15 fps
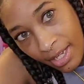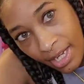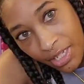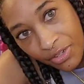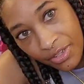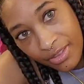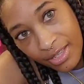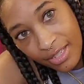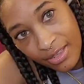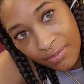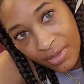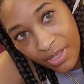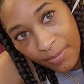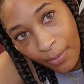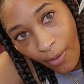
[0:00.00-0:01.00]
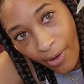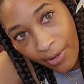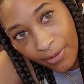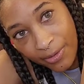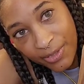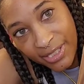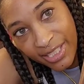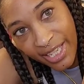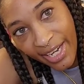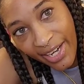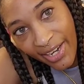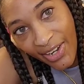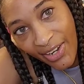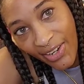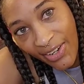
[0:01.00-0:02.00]
And you can see some sparkles
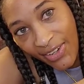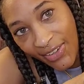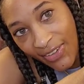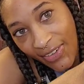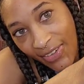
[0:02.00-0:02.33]
there.